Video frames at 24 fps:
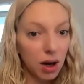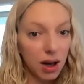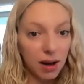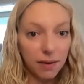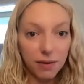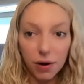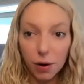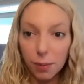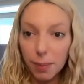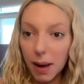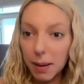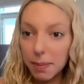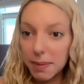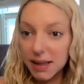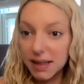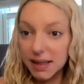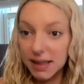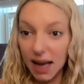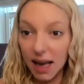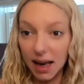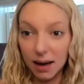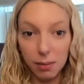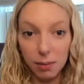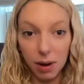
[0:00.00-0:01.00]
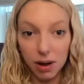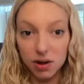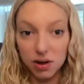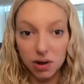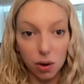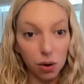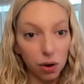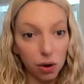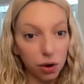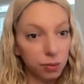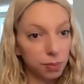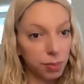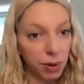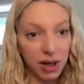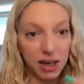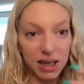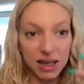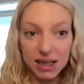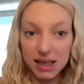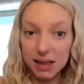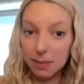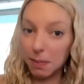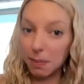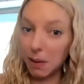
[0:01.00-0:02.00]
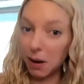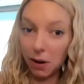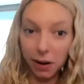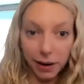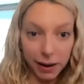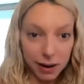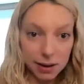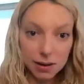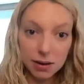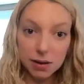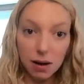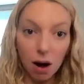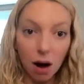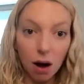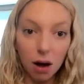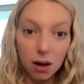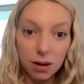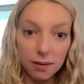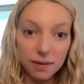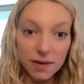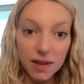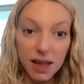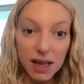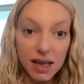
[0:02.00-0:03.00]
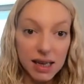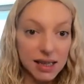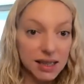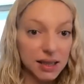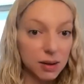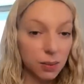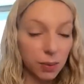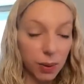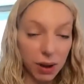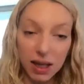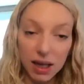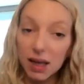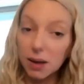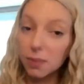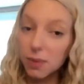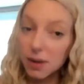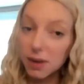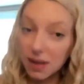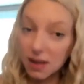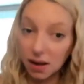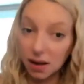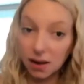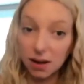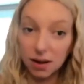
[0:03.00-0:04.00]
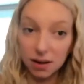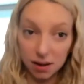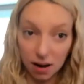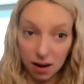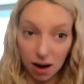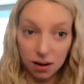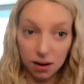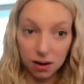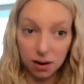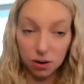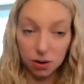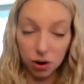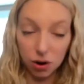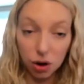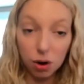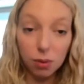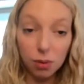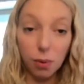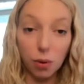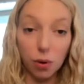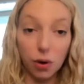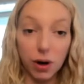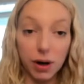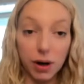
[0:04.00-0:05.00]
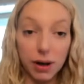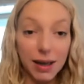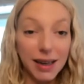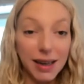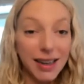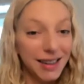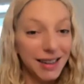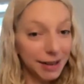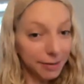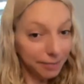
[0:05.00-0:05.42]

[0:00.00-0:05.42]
If your baby's 10 months old but experienced all of this when he was a young newborn,